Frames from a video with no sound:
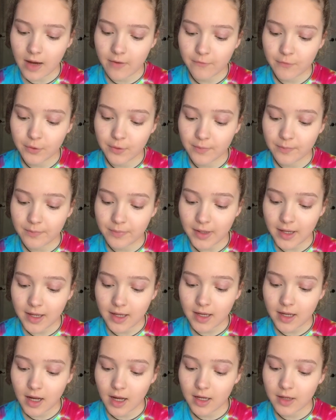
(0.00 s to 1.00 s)
for
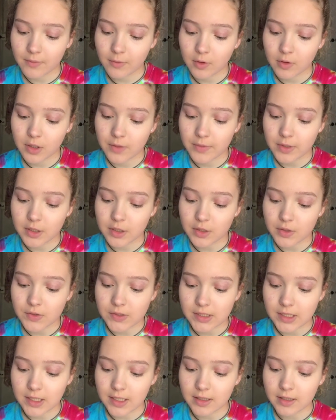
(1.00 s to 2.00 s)
bake, I am going to be
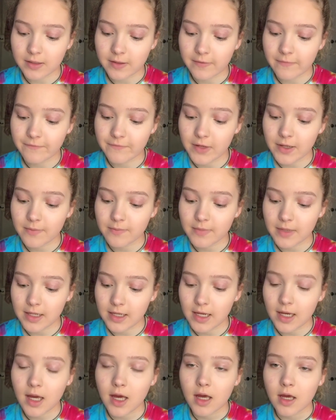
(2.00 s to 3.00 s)
using the Fit
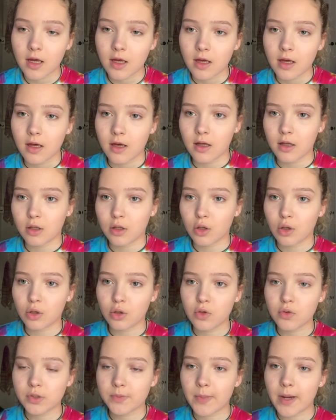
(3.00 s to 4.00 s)
Me
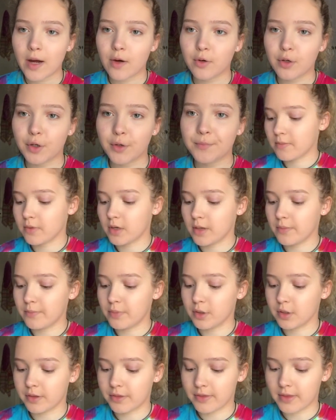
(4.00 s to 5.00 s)
loose powder. I'm gonna
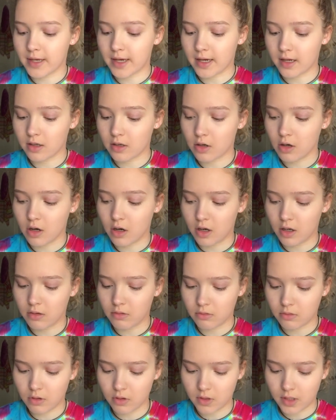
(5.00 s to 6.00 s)
put that
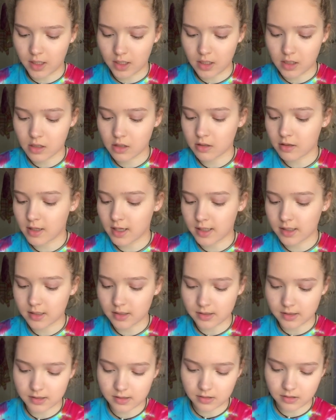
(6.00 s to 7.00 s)
on. Okay, that
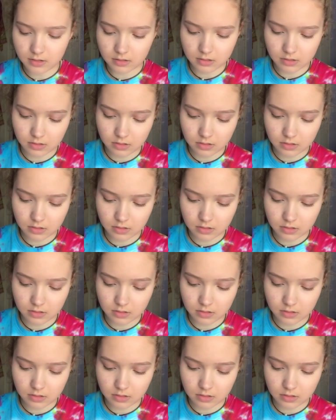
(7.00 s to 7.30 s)
is